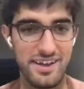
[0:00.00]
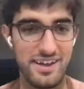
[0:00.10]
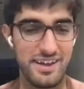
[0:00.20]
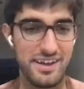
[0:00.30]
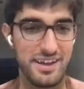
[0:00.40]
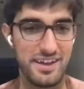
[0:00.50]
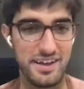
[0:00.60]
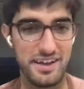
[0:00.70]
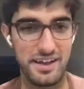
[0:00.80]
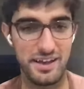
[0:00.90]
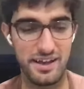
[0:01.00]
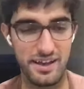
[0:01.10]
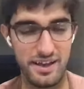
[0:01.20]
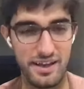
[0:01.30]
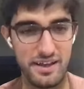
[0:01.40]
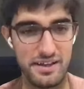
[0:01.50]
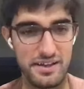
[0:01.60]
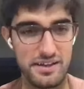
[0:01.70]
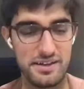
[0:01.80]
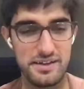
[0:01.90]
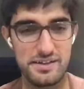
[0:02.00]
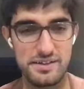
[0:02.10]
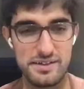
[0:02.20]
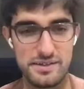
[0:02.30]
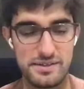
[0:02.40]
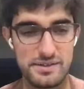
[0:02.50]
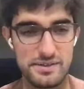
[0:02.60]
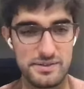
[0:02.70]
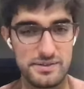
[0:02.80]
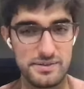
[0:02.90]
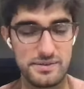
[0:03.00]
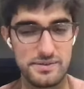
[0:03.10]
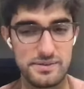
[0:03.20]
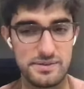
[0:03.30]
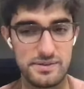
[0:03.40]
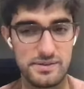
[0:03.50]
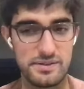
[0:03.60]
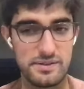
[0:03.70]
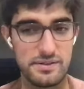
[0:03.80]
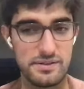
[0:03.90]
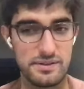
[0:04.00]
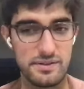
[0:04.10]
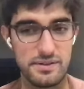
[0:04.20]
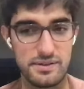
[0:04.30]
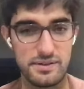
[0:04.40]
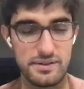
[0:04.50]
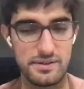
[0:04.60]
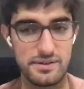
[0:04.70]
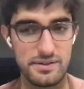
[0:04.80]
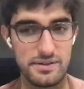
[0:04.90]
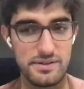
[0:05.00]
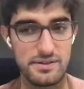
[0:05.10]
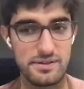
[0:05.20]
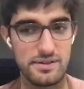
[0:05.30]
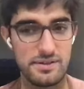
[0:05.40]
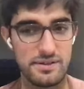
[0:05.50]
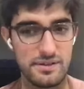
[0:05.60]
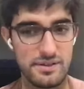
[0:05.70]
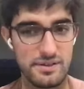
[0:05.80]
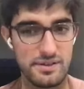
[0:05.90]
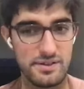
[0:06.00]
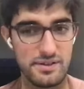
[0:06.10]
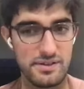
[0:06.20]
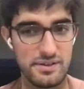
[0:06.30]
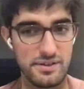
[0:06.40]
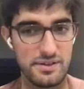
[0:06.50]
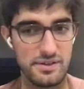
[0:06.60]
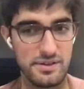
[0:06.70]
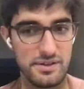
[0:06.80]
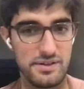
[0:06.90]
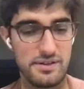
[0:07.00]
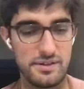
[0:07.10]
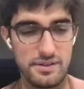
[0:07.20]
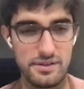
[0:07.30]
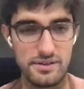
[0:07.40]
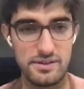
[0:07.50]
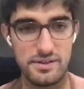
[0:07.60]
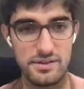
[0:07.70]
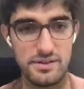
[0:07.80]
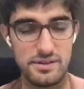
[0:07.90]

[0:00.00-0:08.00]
The person shown says nothing.